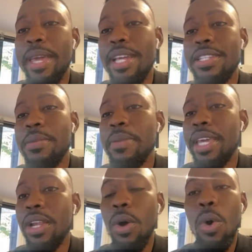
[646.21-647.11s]
They're made to
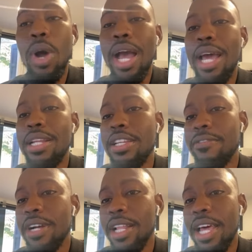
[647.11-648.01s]
be in all kind of
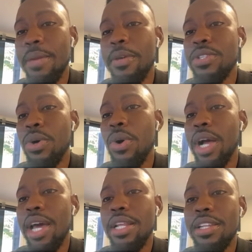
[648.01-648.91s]
different climates,
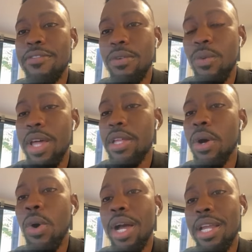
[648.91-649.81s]
all kind of different
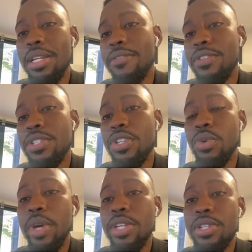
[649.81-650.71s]
weather, all kind of different
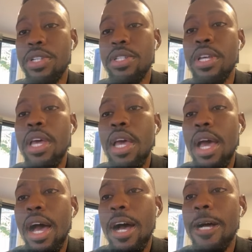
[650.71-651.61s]
situations.
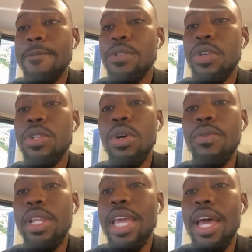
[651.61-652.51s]
Um, so you
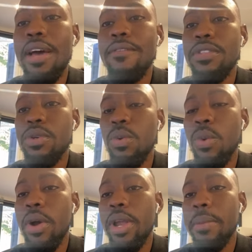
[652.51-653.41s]
don't really have to
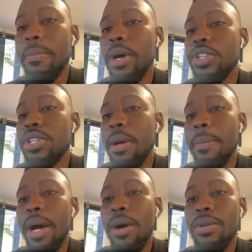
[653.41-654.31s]
worry much
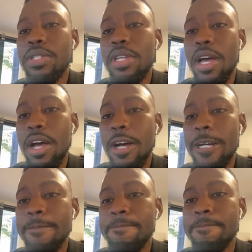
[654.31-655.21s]
about,
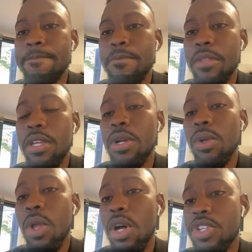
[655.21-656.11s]
um, you
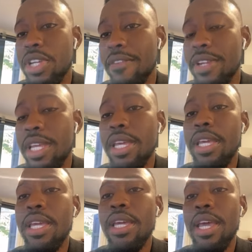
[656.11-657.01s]
know,
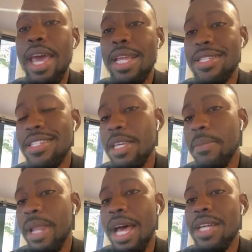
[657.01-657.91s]
longevity and
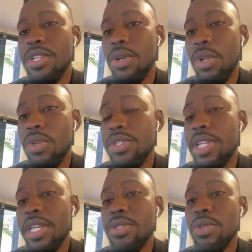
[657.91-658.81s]
sea blast and all those
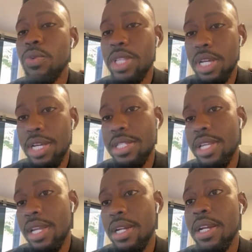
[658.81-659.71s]
things with the
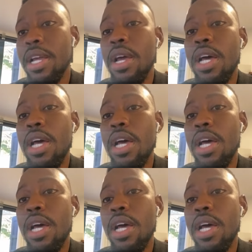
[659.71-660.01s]
container.